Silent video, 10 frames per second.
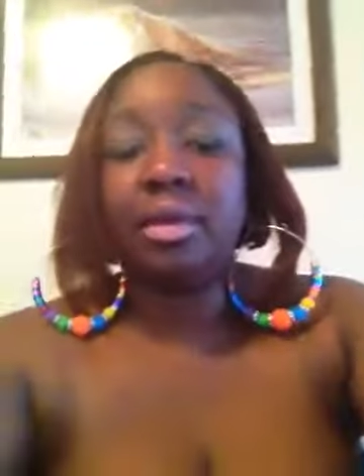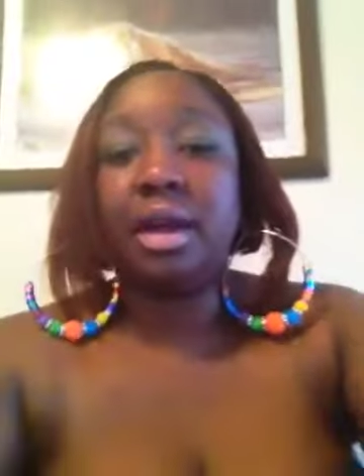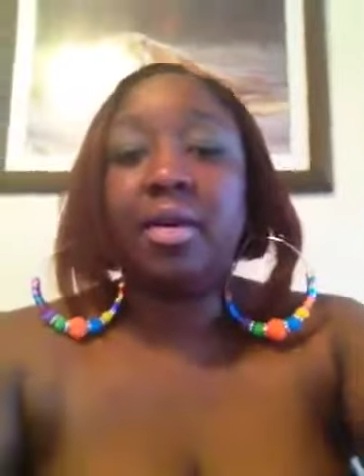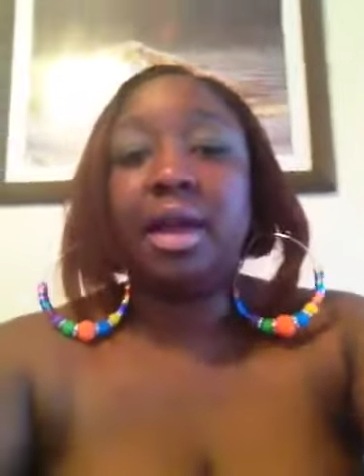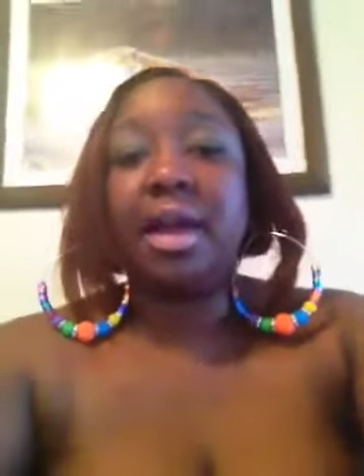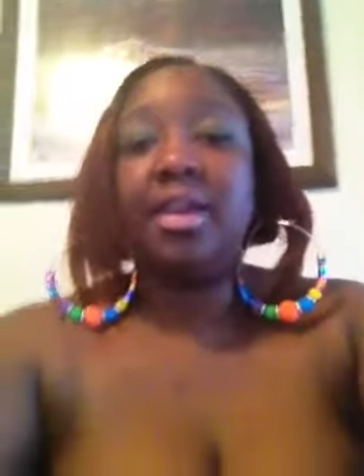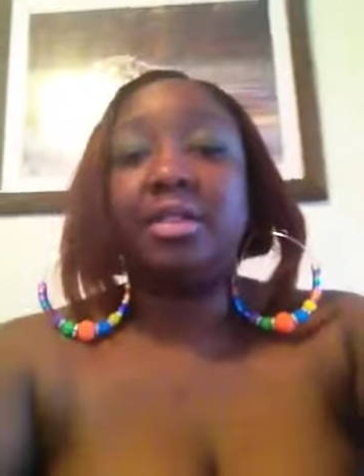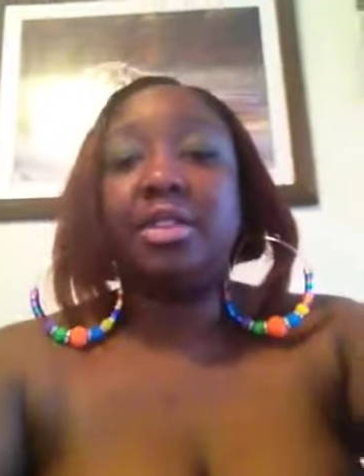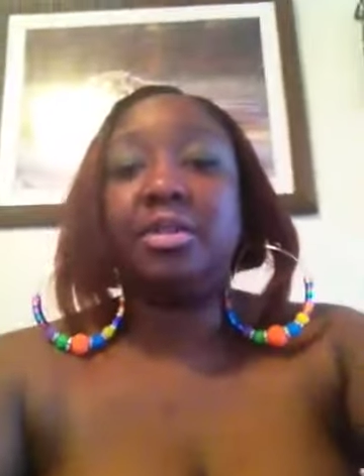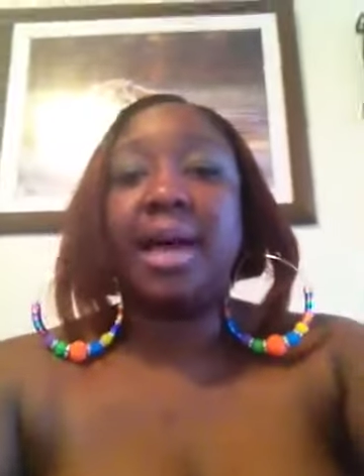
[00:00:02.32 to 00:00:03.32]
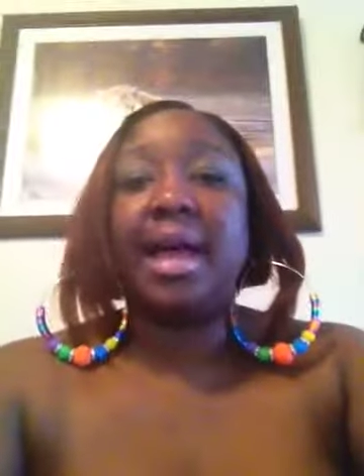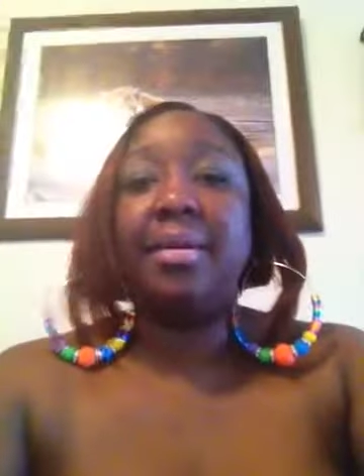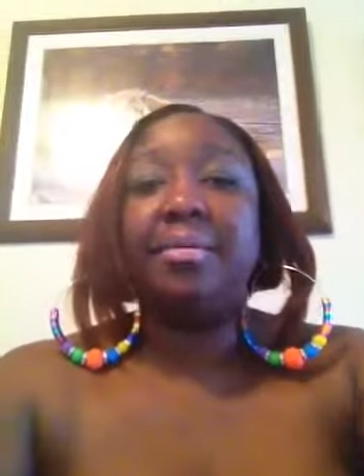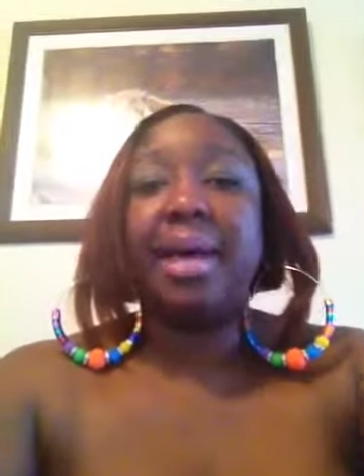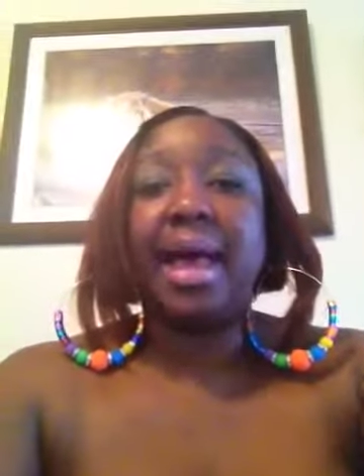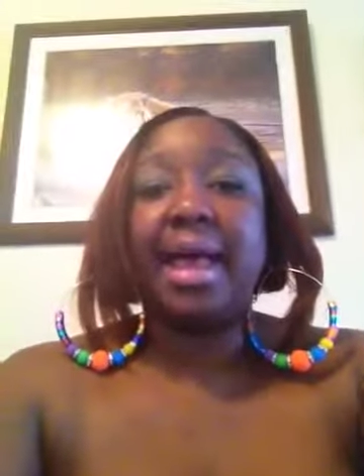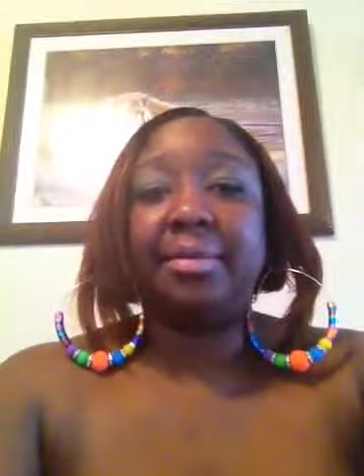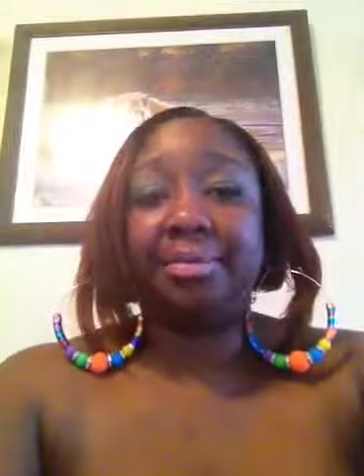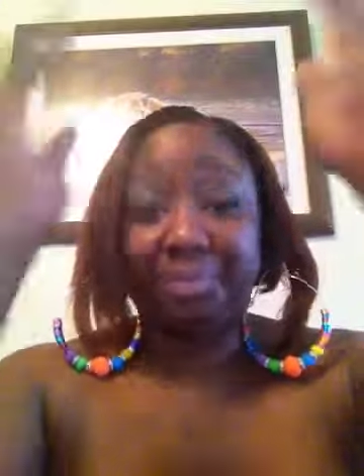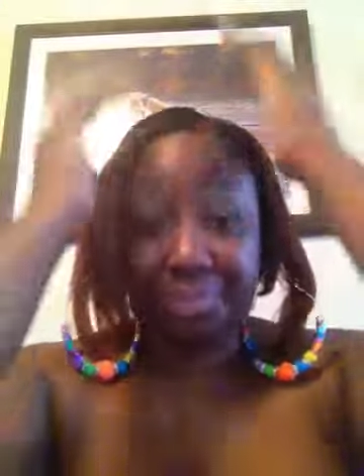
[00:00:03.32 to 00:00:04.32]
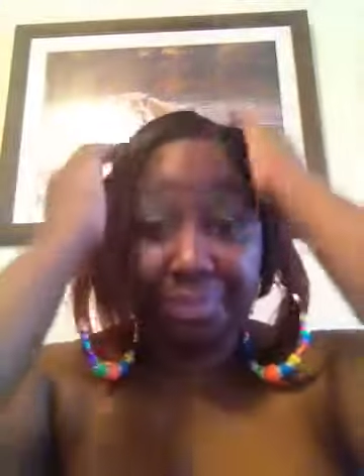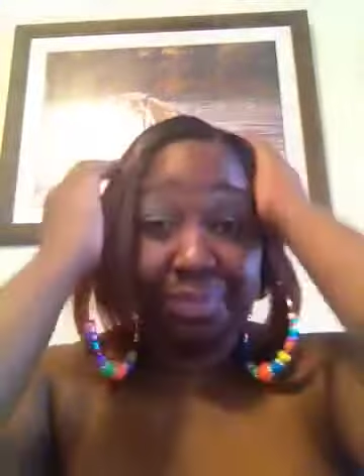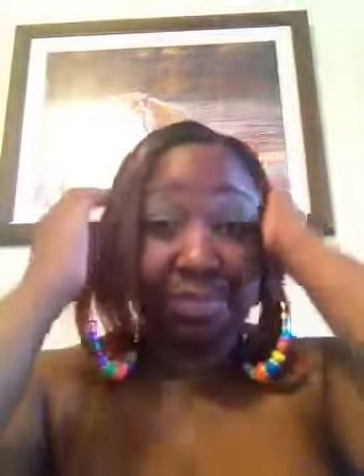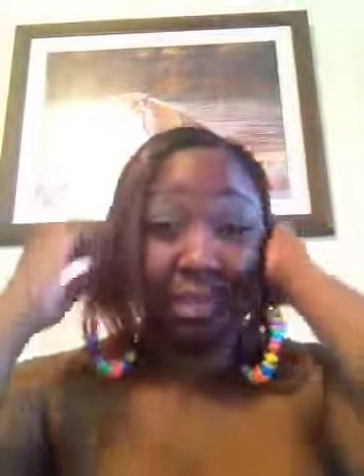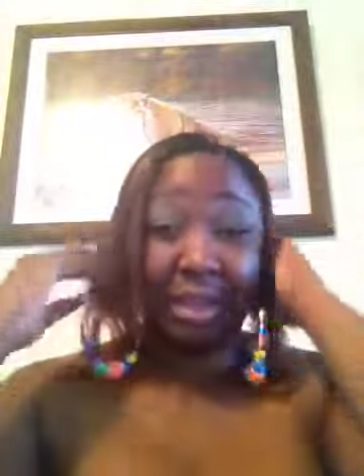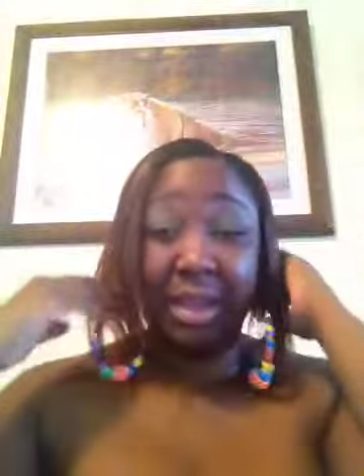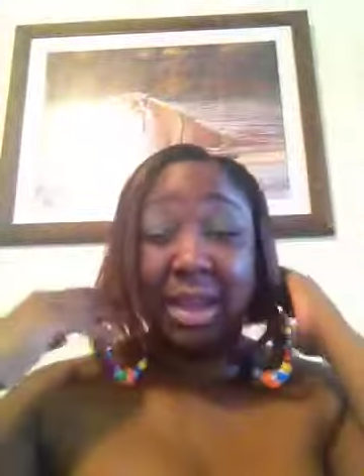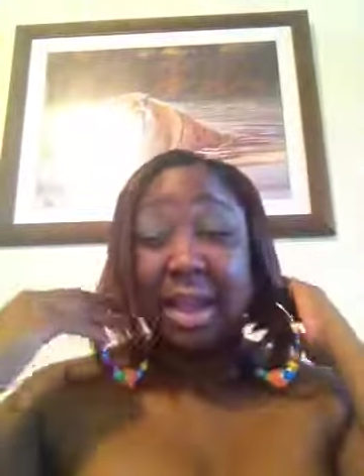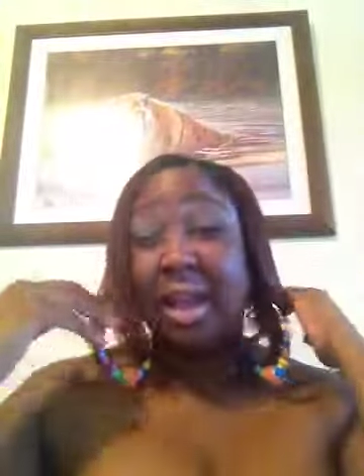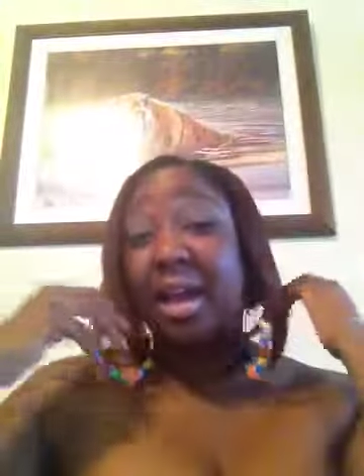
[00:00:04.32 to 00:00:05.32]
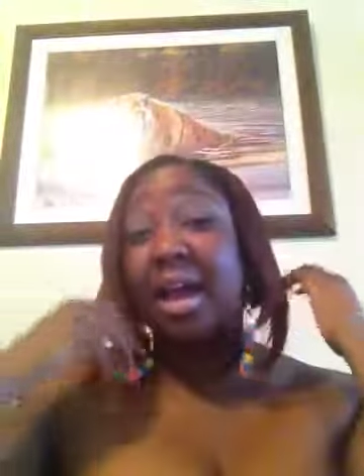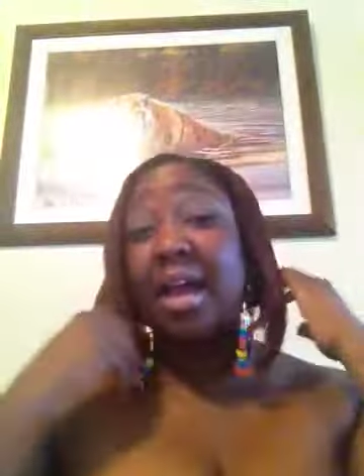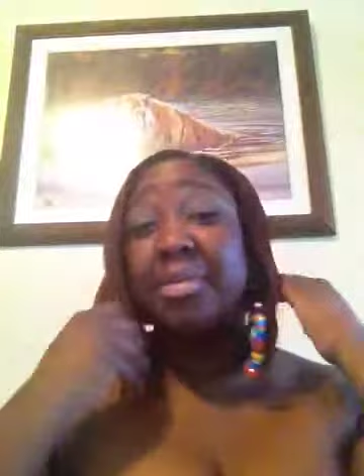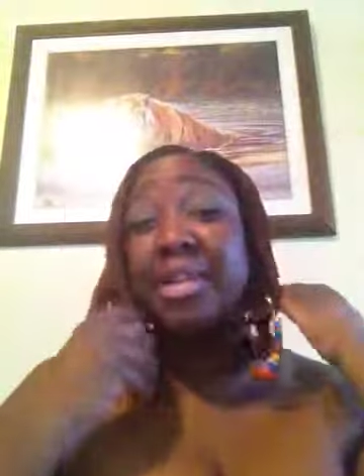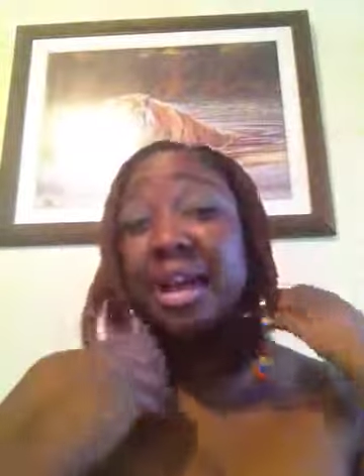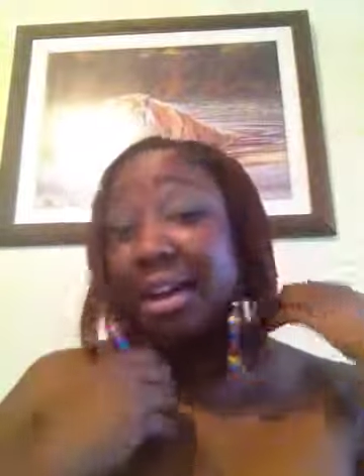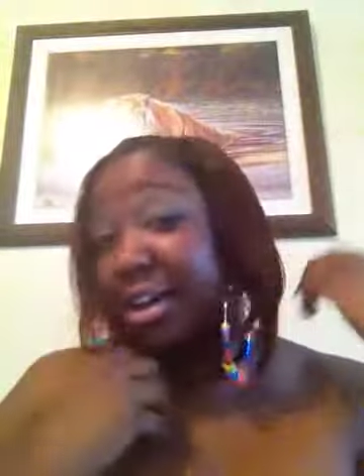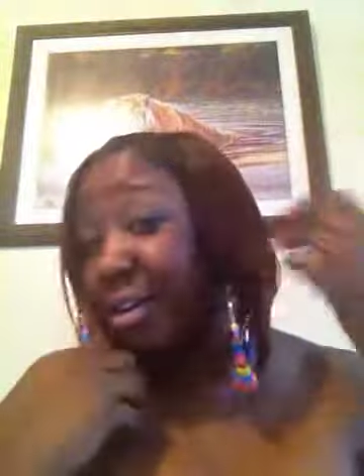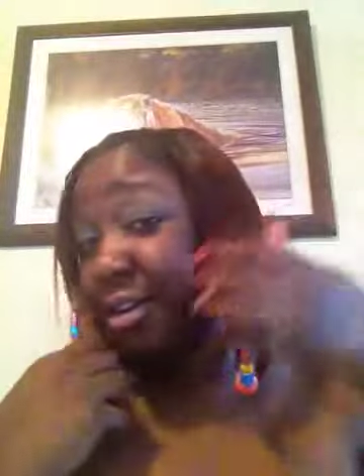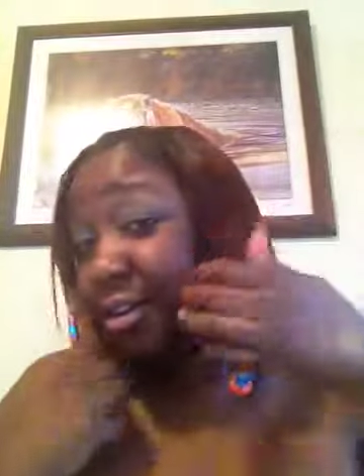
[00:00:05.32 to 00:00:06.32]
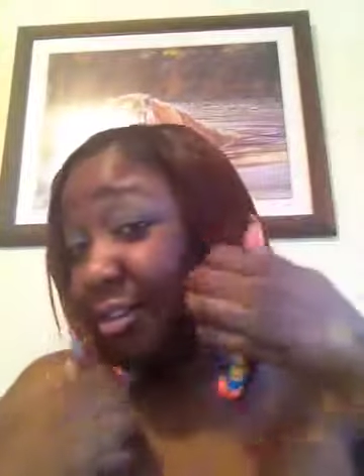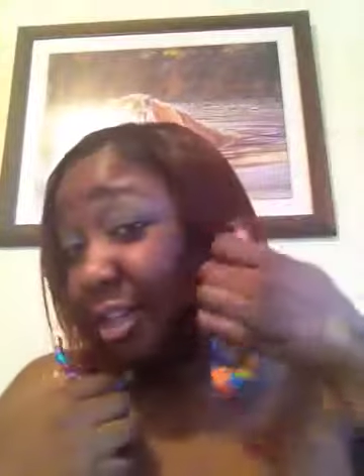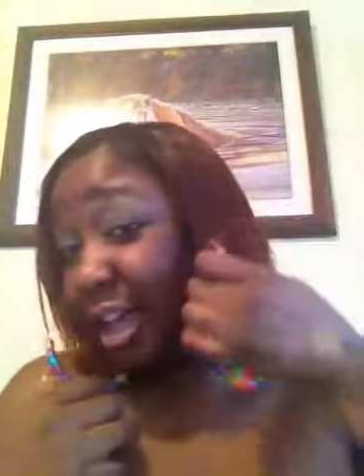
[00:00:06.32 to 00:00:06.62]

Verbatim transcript: Okay, YouTube, I'm back. I'm sorry, girls.